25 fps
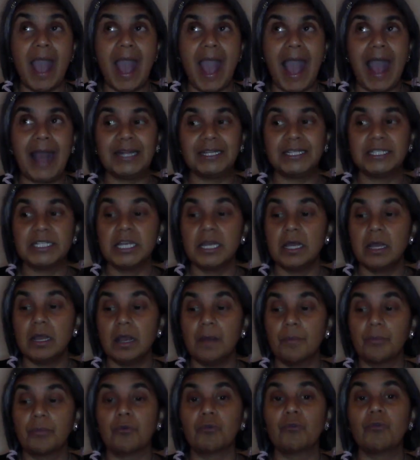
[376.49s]
and
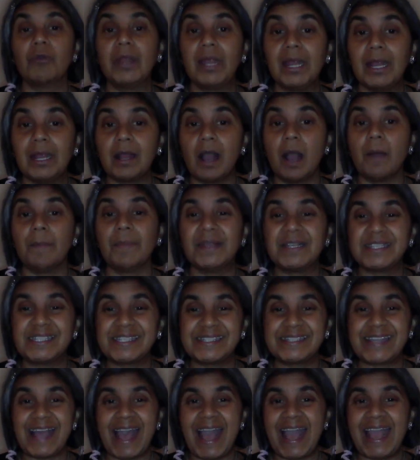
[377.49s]
bringing up the
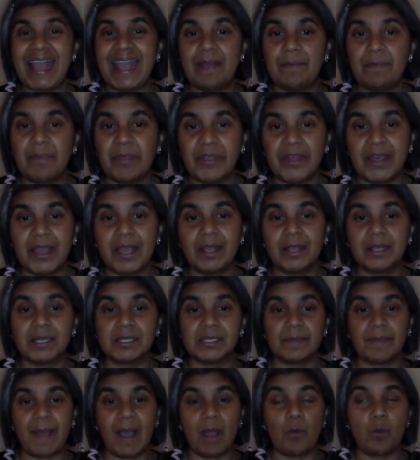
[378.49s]
same
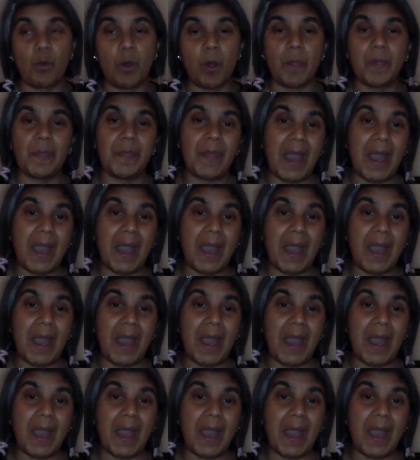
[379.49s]
things about what